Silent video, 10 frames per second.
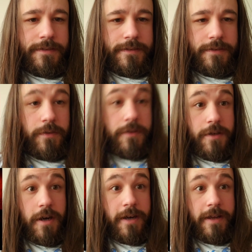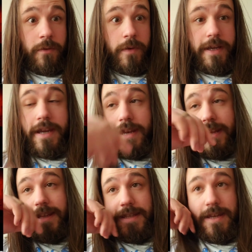So, The Dark and the Wicked
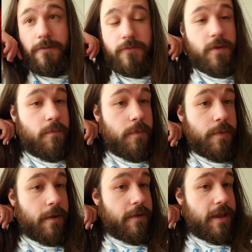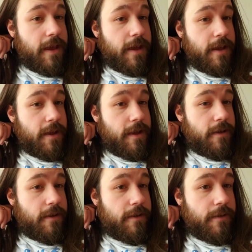is a film about
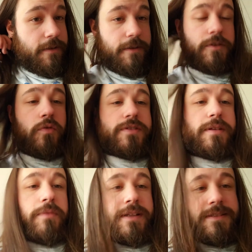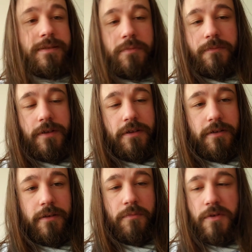two siblings,
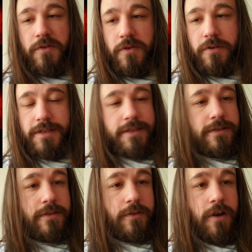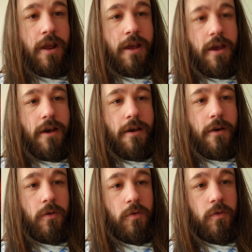a brother and a sister,
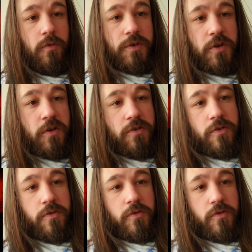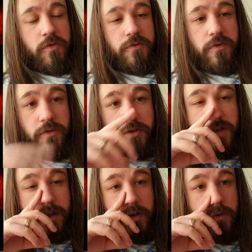who return to their
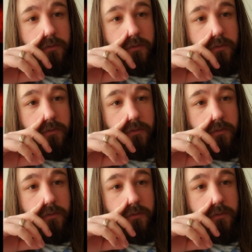childhood